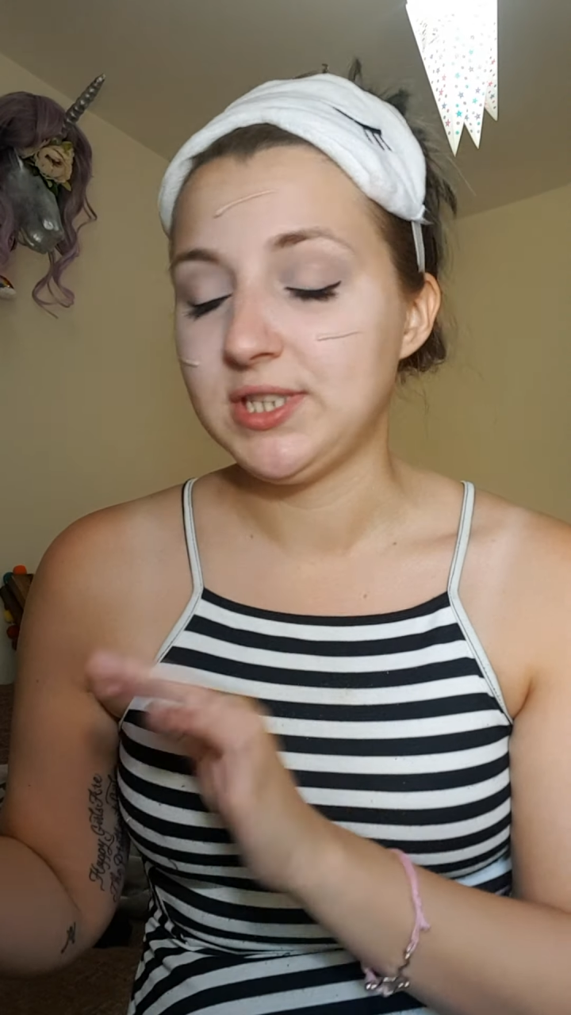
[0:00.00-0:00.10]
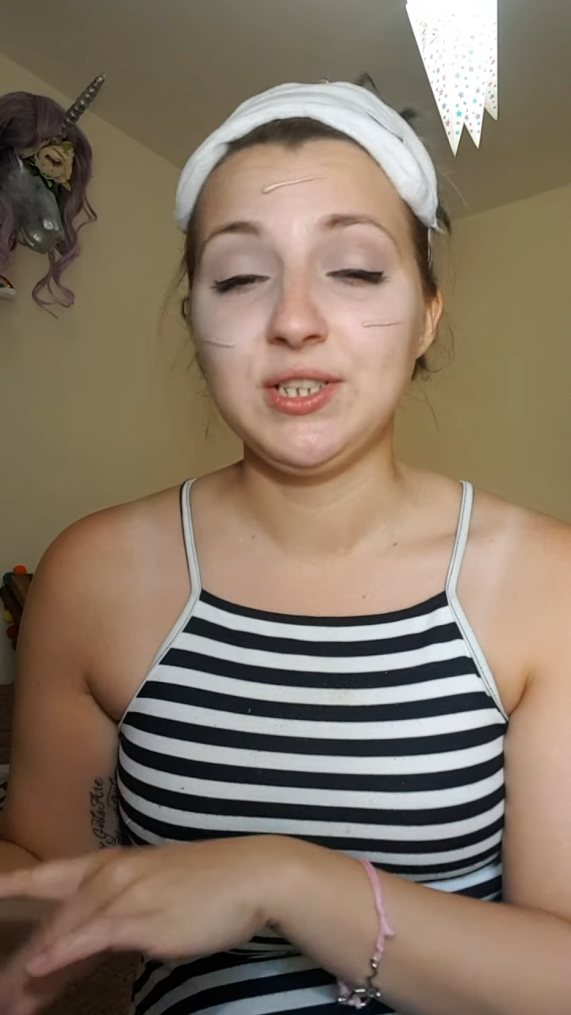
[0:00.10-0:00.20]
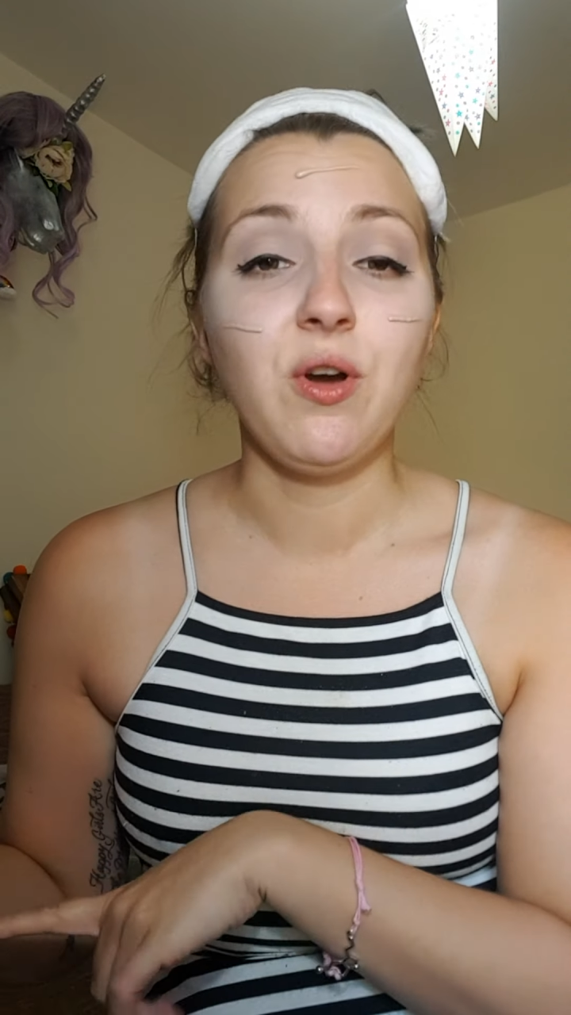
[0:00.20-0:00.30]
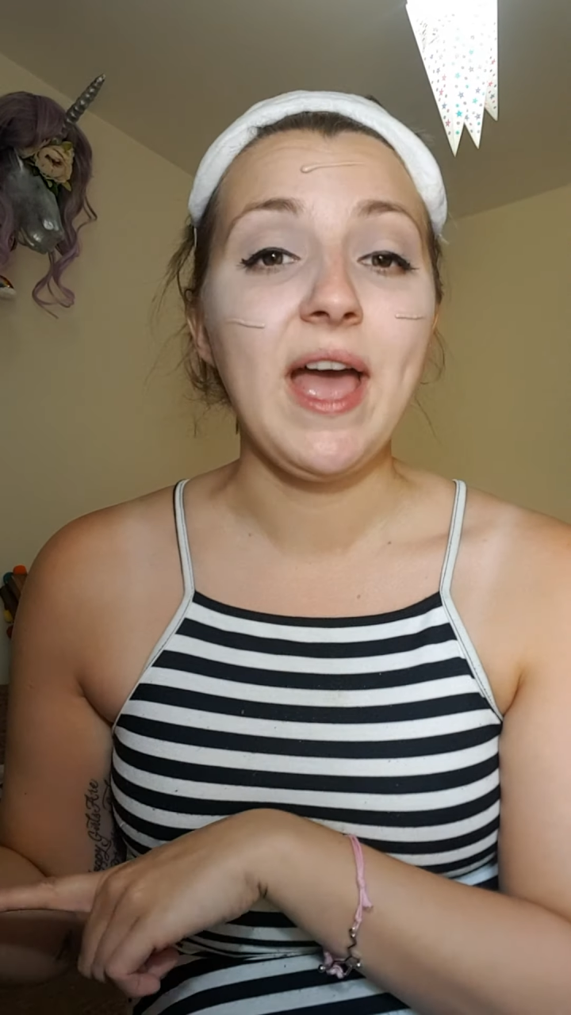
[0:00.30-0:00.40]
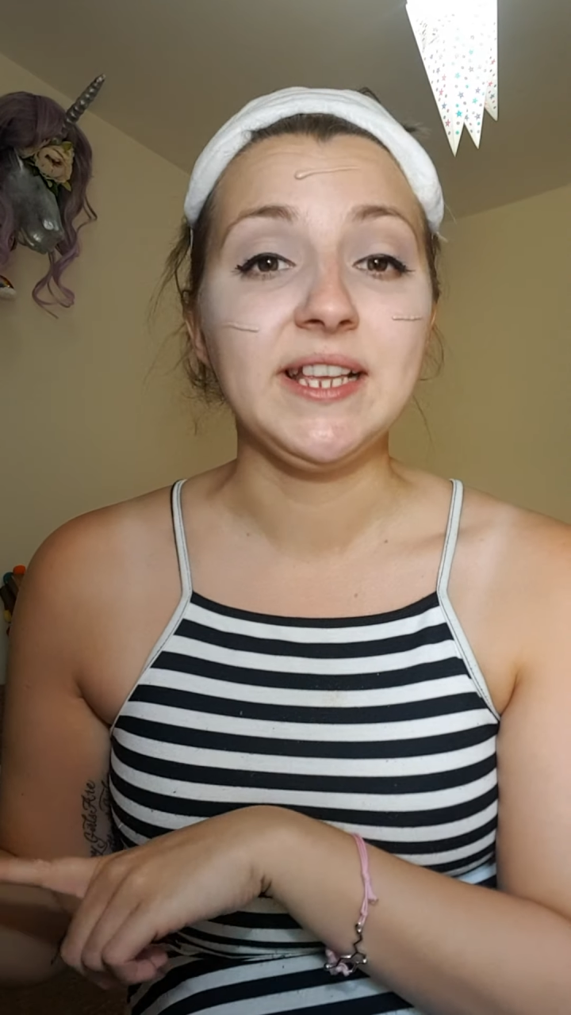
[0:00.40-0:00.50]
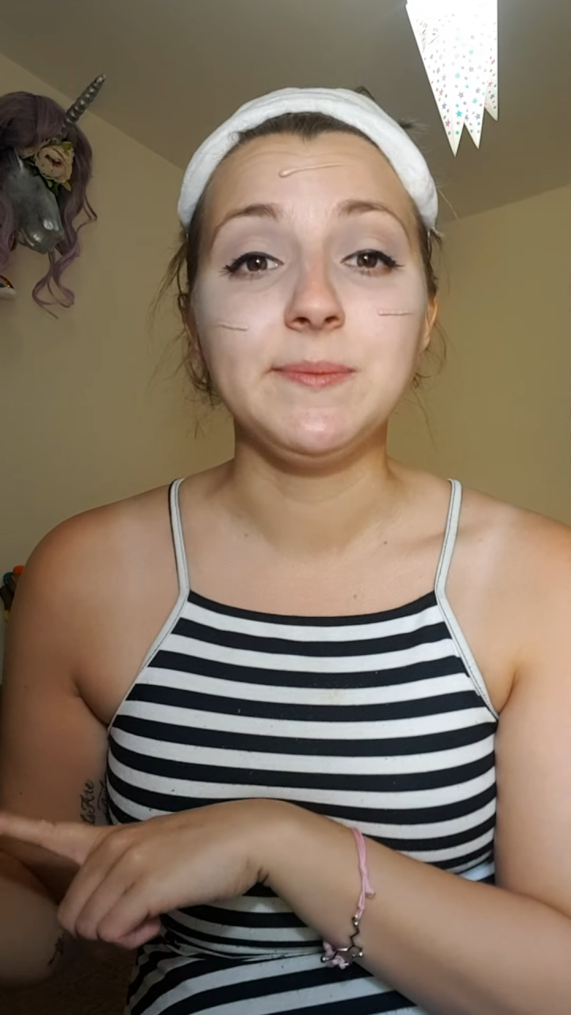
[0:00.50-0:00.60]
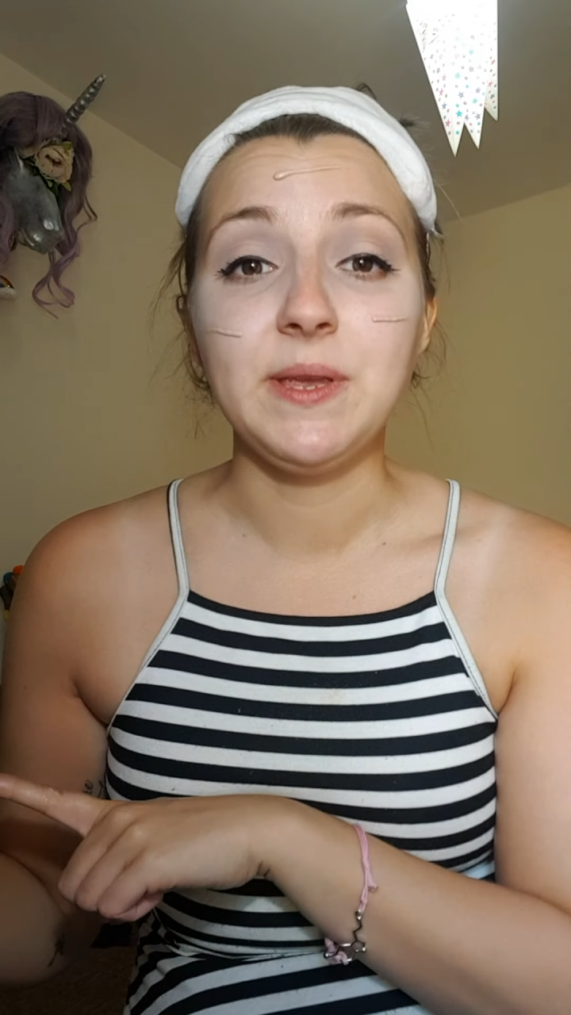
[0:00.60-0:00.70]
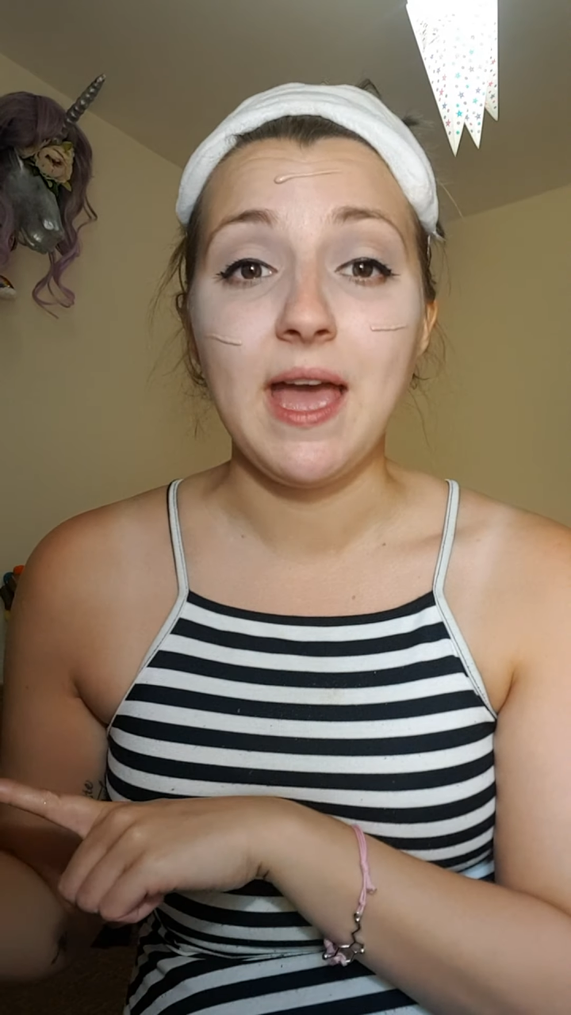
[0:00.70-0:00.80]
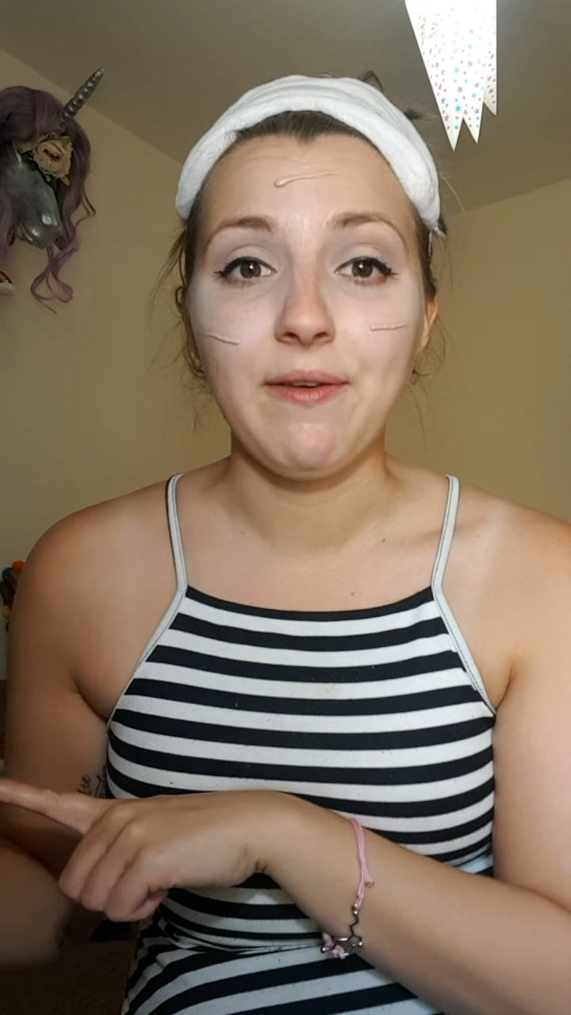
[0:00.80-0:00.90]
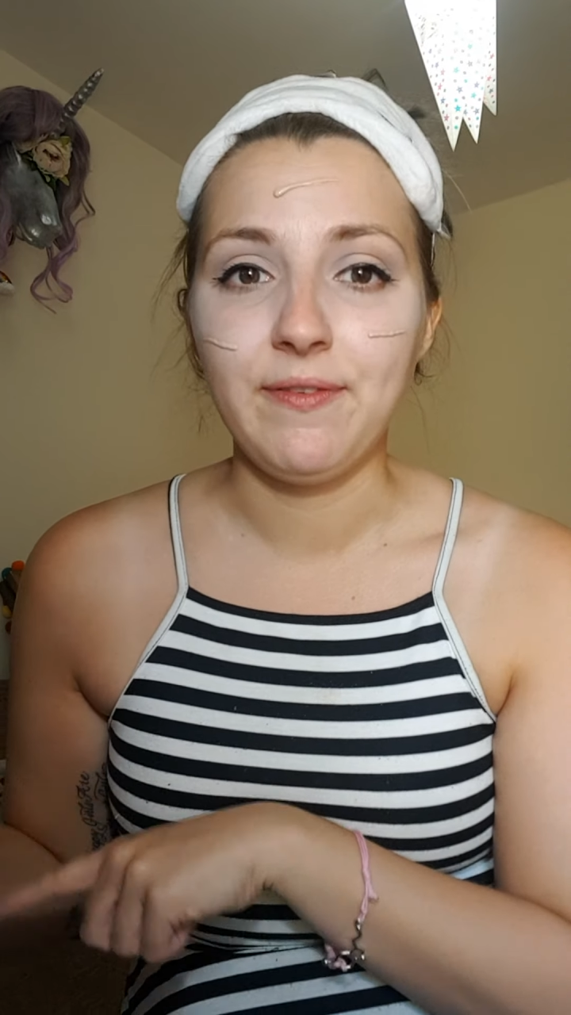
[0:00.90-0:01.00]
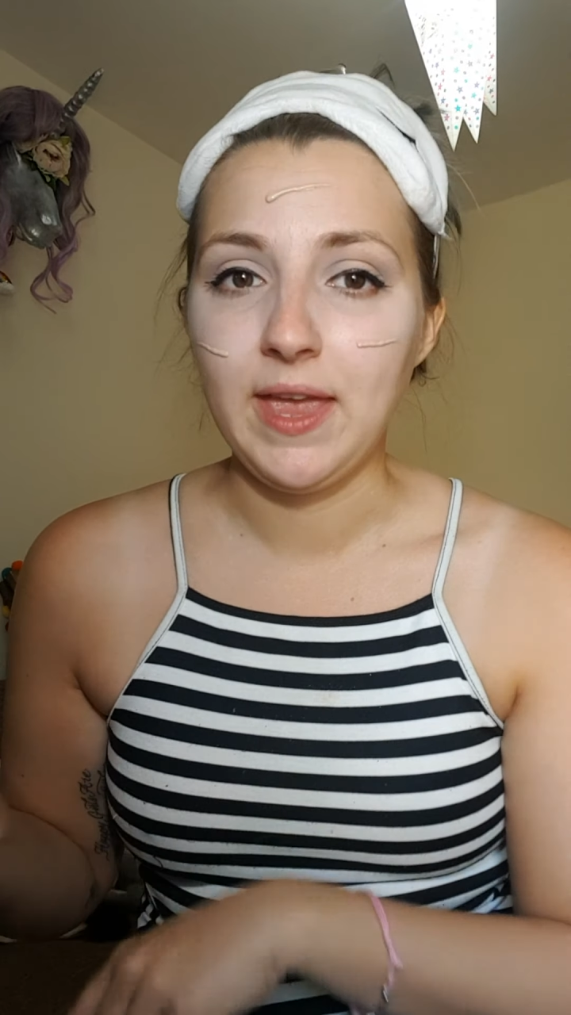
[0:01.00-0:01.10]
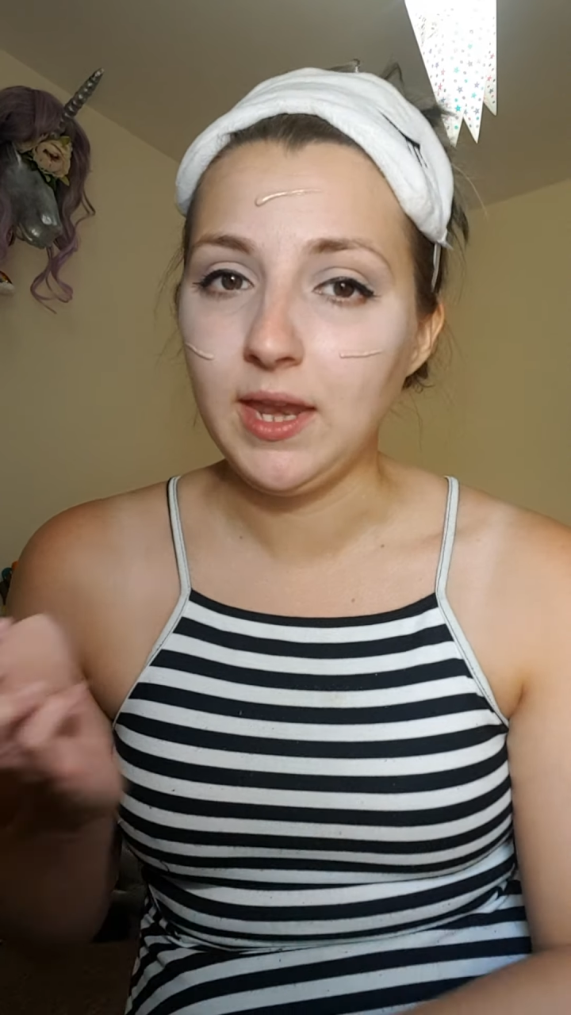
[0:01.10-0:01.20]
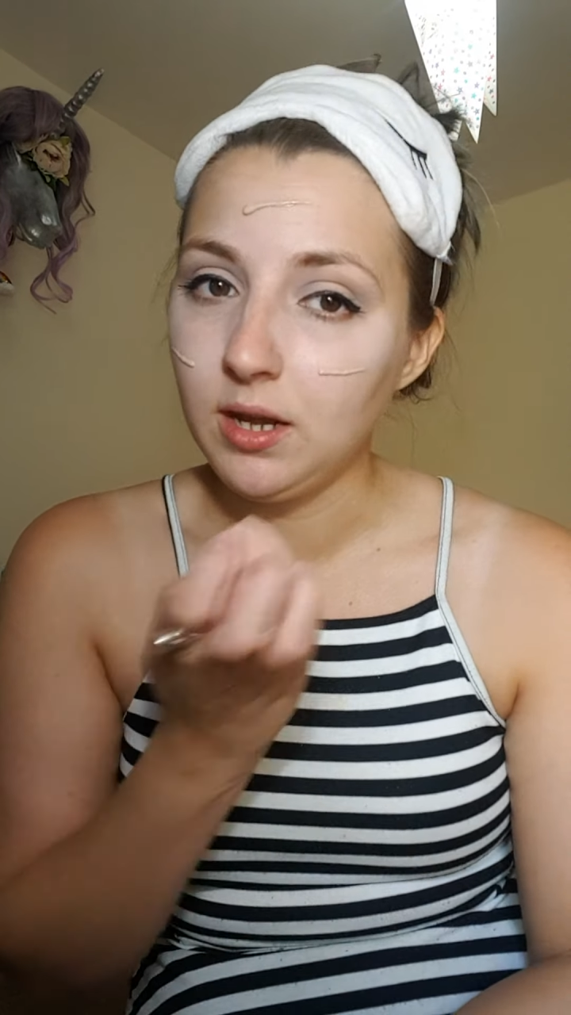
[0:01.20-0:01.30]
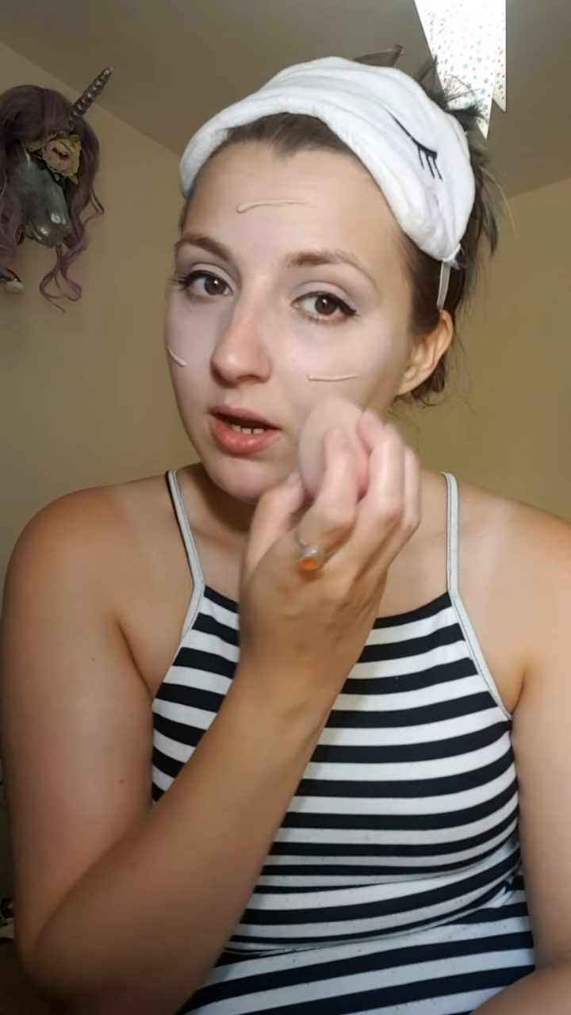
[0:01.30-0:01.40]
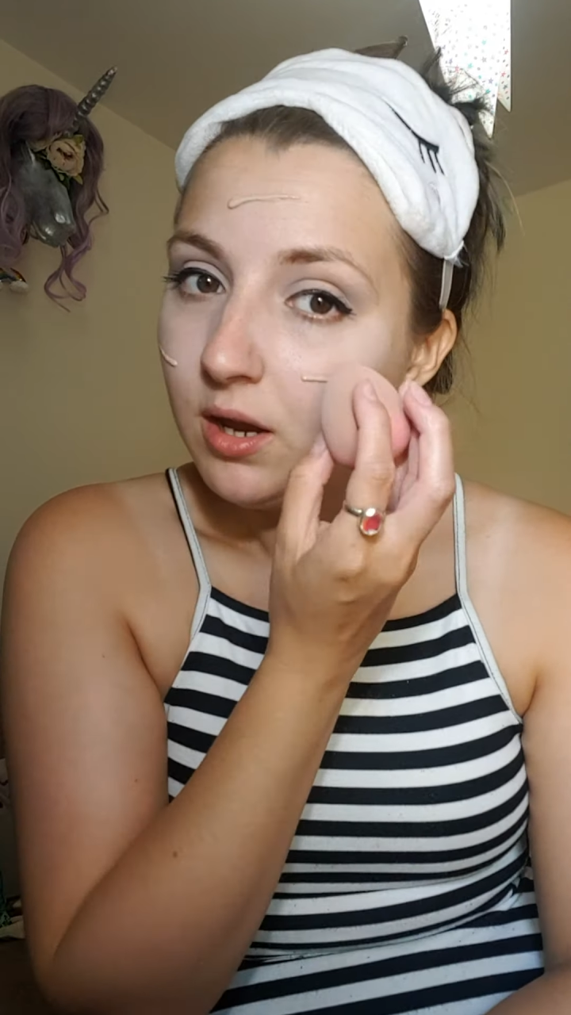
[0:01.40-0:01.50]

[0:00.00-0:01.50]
It's got SPF in,